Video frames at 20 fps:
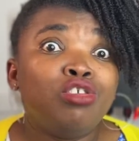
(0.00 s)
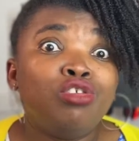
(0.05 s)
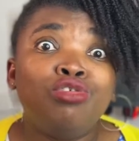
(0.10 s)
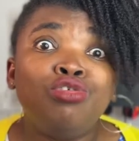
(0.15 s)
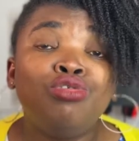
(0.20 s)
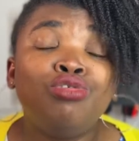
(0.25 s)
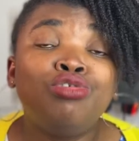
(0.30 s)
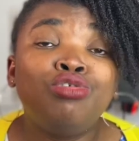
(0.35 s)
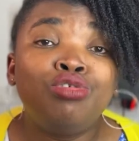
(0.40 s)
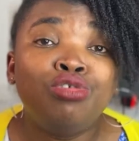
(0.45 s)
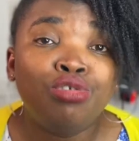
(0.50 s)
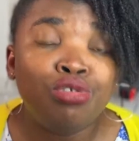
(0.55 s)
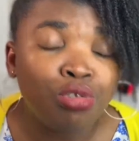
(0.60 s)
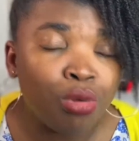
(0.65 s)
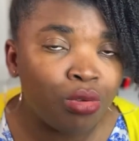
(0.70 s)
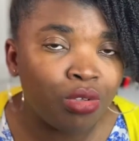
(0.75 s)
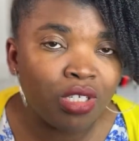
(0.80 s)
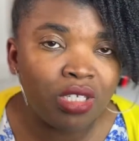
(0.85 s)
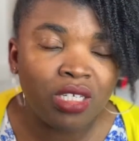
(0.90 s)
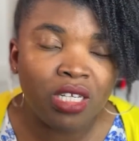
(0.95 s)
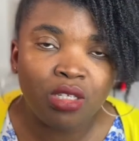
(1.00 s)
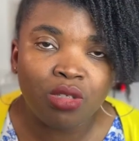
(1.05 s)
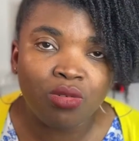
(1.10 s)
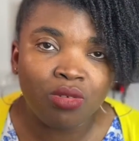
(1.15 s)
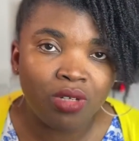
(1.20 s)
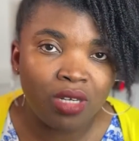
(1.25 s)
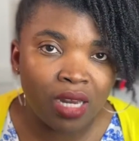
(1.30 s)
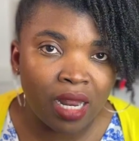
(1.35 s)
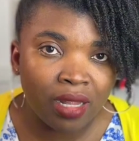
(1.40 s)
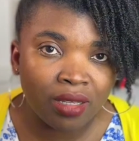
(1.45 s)
You don't need to
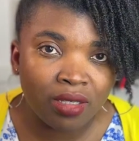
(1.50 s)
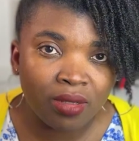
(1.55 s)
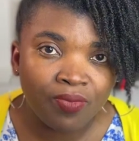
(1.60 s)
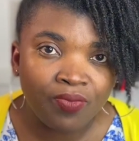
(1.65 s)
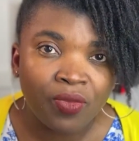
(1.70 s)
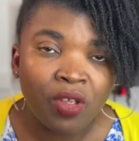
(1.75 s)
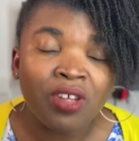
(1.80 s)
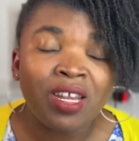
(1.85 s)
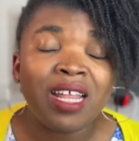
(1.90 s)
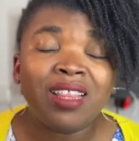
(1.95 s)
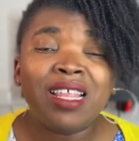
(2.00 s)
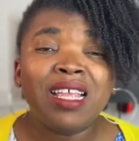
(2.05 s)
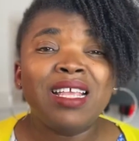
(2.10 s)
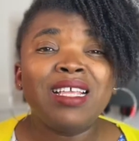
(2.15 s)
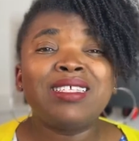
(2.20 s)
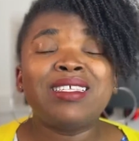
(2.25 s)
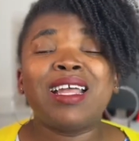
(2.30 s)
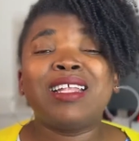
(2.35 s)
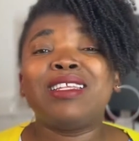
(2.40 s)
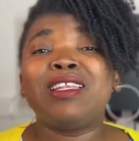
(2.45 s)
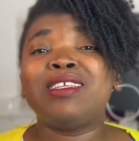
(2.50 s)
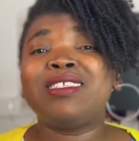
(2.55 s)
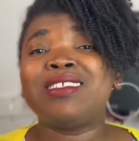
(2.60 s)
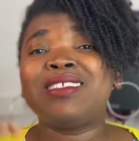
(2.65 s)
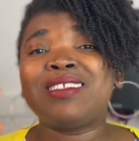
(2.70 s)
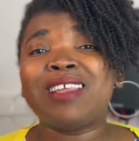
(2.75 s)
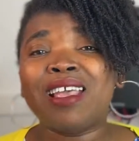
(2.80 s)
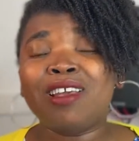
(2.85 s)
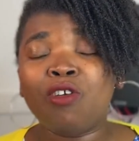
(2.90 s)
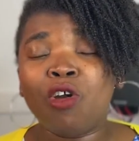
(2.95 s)
do that. Another thing is that the
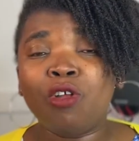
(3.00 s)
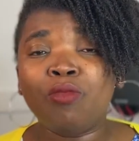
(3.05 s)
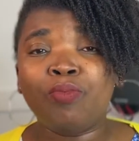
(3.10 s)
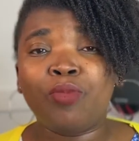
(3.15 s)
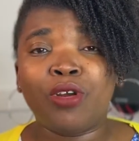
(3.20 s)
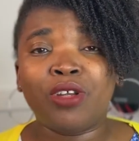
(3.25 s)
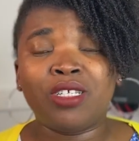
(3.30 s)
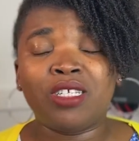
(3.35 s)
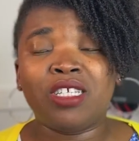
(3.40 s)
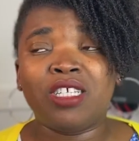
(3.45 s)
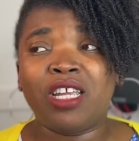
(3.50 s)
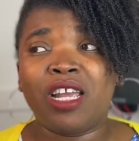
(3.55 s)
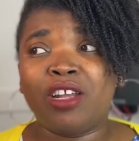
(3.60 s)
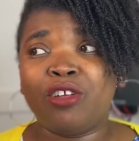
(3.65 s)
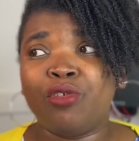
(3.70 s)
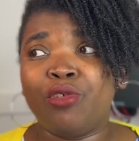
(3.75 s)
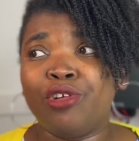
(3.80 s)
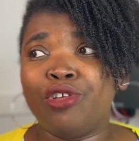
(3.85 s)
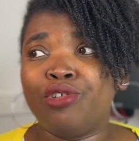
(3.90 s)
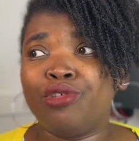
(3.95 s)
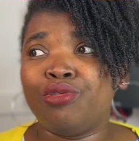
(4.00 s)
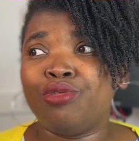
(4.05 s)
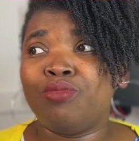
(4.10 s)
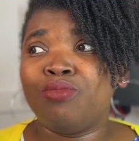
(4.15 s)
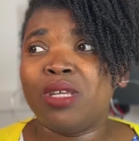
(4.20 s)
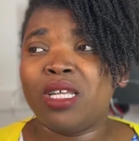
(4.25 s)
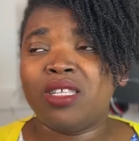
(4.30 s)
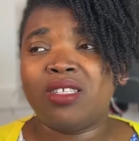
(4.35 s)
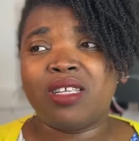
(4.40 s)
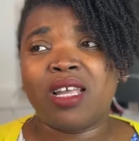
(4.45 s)
second person you are going to
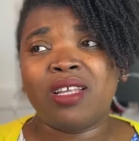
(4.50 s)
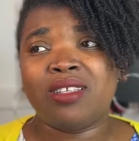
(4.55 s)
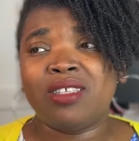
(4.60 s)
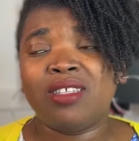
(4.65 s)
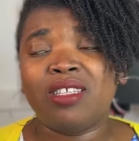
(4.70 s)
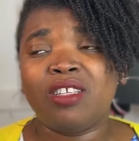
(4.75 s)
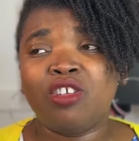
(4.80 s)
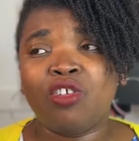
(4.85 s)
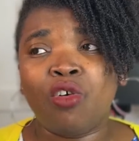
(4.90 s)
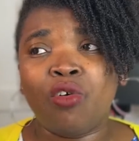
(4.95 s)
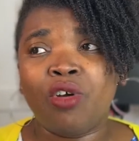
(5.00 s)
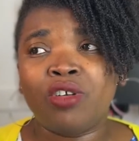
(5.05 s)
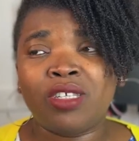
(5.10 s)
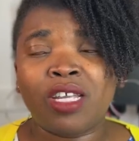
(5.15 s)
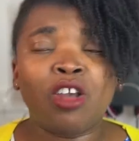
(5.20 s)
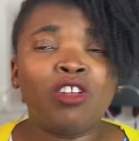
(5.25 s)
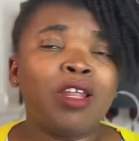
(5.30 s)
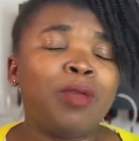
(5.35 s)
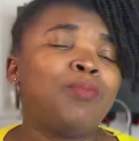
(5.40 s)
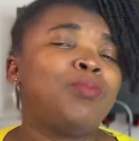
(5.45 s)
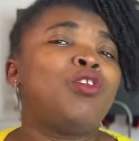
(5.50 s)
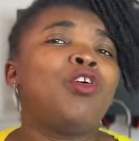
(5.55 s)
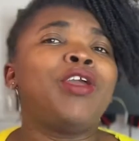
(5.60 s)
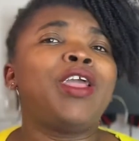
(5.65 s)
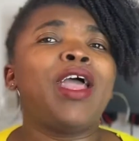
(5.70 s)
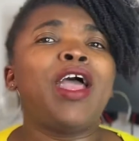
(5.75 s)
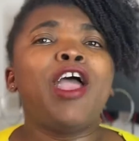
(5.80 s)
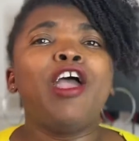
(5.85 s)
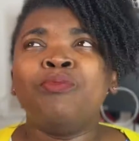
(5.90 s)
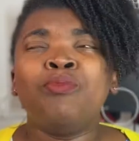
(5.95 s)
meet, as in your second
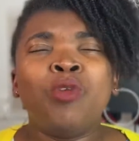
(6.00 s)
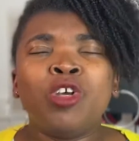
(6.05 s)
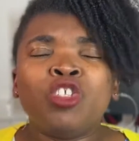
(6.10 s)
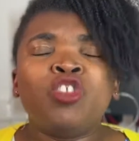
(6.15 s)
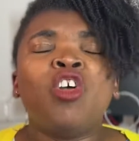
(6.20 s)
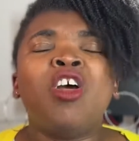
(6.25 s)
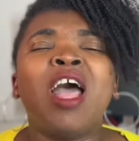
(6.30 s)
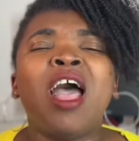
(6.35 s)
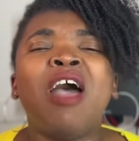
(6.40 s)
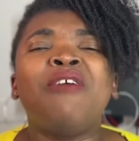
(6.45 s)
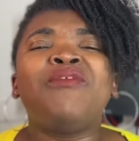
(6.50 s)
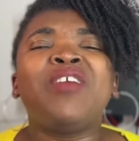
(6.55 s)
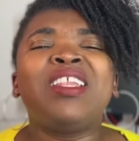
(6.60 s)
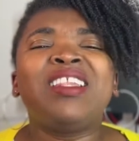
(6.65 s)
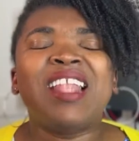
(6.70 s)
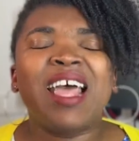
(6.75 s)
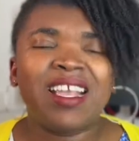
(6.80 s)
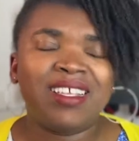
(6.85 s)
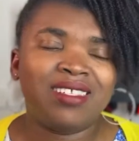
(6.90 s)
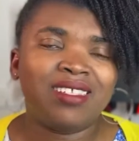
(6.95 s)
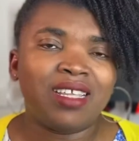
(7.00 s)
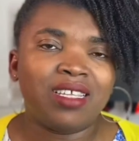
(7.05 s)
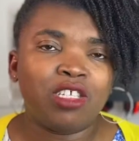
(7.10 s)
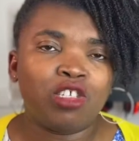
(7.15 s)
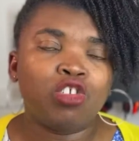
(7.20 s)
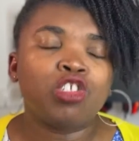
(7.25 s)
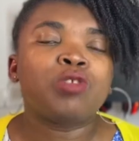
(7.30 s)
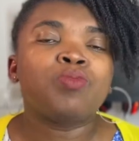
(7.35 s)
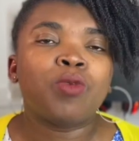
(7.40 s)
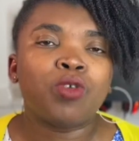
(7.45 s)
employer, must not have a license
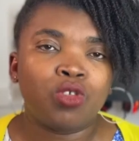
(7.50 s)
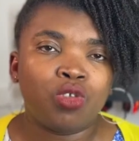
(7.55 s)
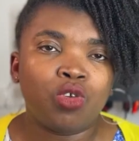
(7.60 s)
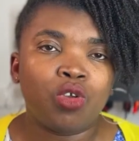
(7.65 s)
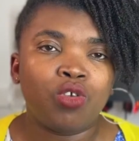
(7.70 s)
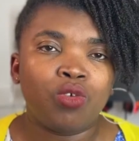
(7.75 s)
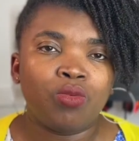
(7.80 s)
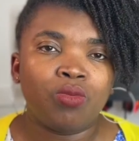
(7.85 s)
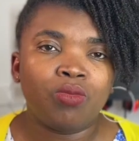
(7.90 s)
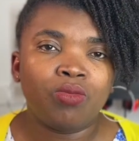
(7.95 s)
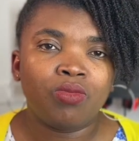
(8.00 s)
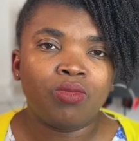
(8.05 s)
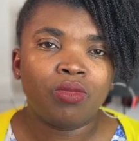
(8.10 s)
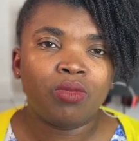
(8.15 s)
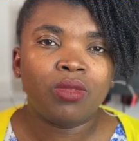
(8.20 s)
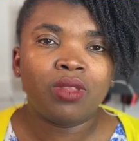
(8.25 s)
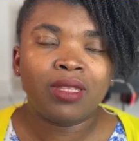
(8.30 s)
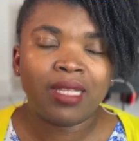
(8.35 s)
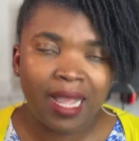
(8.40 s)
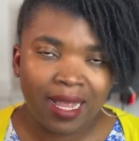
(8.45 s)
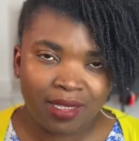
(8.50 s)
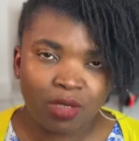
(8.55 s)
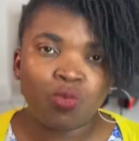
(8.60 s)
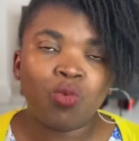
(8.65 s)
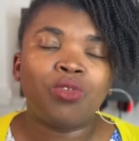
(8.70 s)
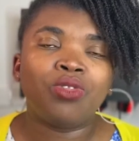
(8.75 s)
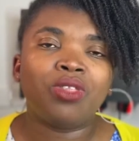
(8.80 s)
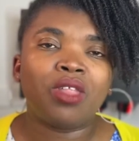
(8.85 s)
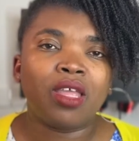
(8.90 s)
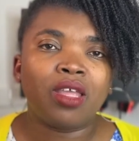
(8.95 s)
to sponsor you. That's
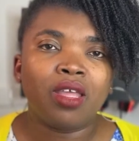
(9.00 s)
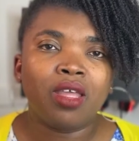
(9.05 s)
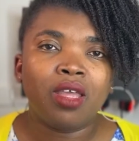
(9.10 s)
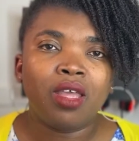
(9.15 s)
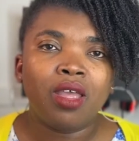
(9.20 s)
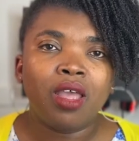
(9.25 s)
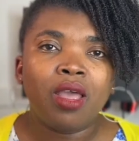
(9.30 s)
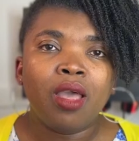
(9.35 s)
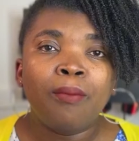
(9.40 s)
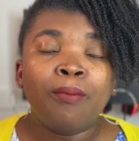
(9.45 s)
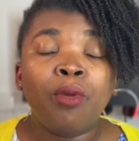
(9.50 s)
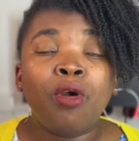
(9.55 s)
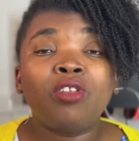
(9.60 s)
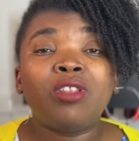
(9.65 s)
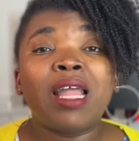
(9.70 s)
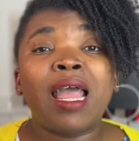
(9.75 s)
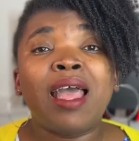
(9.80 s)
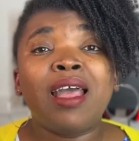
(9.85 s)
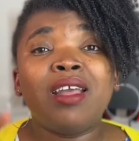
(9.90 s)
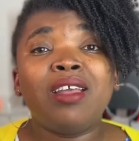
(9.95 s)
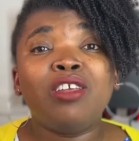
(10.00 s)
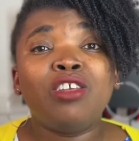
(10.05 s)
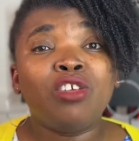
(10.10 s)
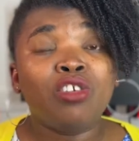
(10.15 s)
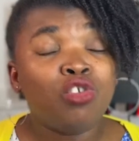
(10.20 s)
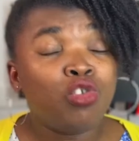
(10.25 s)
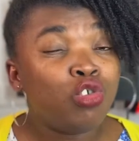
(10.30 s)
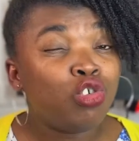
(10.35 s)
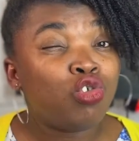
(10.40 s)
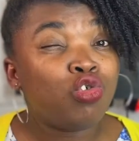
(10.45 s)
one thing. But
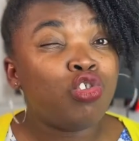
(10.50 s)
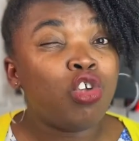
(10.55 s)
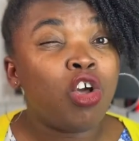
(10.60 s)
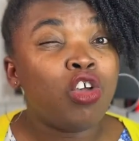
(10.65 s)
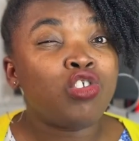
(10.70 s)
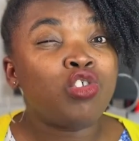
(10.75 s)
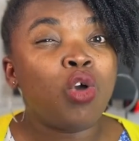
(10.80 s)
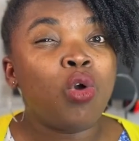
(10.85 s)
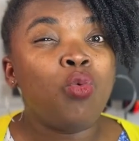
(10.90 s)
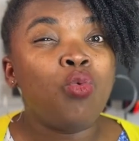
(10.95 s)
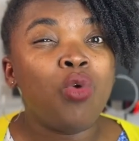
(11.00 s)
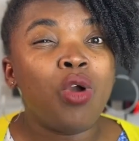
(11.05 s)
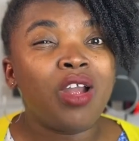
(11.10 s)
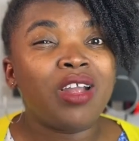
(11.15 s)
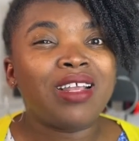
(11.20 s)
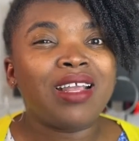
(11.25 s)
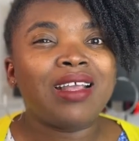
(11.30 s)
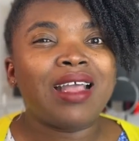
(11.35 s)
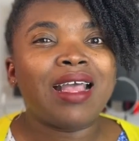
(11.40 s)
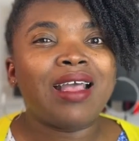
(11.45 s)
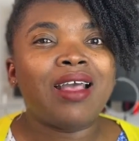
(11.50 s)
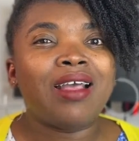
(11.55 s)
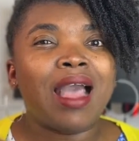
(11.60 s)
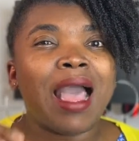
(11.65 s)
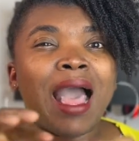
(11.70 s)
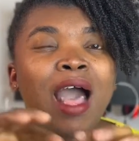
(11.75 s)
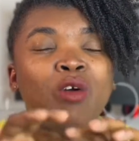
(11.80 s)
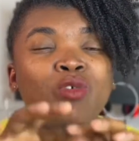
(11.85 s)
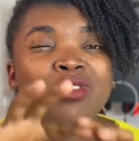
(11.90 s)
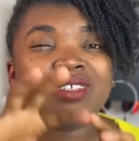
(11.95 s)
you should also work
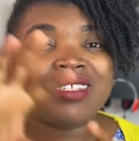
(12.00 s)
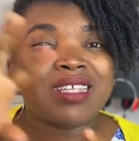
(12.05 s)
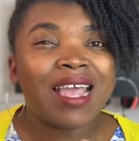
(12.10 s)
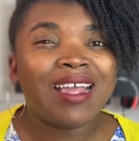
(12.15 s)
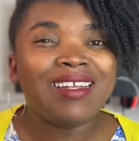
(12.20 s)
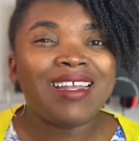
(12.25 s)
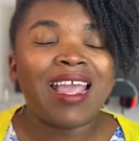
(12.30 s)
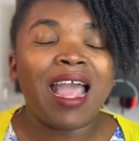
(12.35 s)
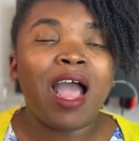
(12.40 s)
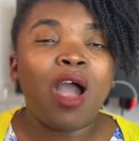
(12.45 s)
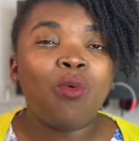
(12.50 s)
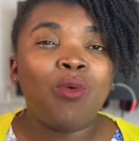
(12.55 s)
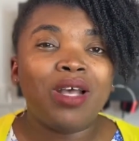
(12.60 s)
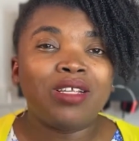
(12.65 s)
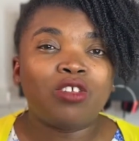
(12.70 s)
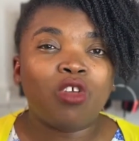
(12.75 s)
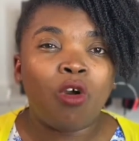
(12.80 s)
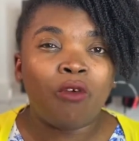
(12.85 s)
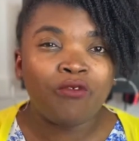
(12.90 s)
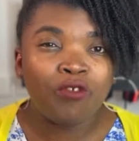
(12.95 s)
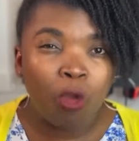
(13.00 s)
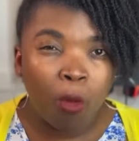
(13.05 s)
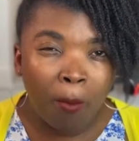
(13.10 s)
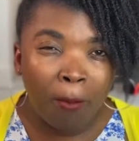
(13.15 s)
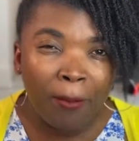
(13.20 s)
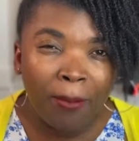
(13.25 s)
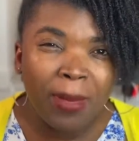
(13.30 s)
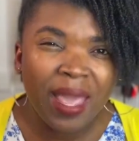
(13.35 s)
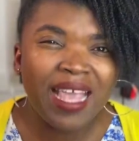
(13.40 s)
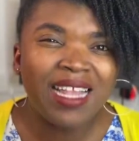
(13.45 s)
outside the hours of your
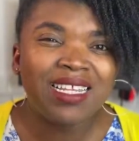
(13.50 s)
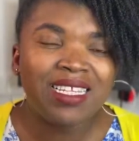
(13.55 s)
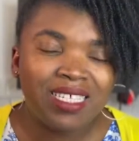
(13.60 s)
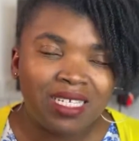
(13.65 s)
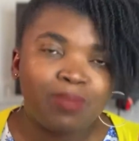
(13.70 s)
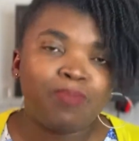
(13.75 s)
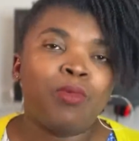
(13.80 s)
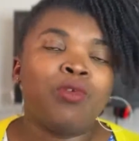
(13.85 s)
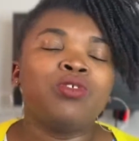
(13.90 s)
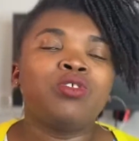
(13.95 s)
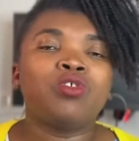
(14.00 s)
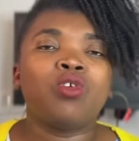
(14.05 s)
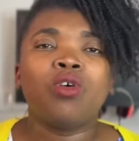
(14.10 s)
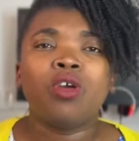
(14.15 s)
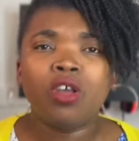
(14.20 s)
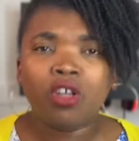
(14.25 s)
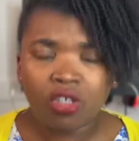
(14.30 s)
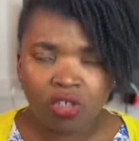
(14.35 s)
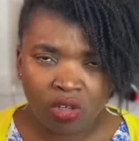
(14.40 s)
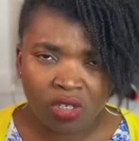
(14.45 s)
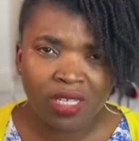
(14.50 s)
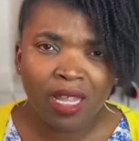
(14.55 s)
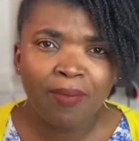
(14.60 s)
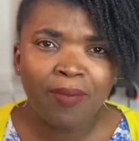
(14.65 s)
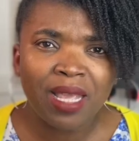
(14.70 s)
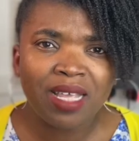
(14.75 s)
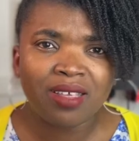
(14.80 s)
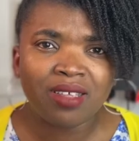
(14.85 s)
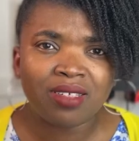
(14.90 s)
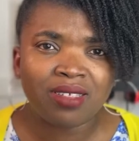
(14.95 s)
main sponsor. Does that
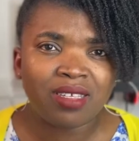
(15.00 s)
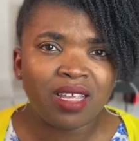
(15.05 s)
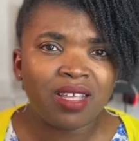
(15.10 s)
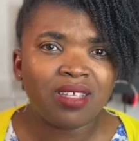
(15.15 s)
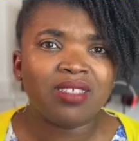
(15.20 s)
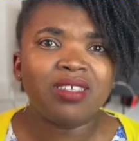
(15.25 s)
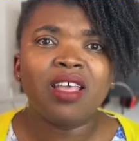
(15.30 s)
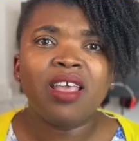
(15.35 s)
make sense?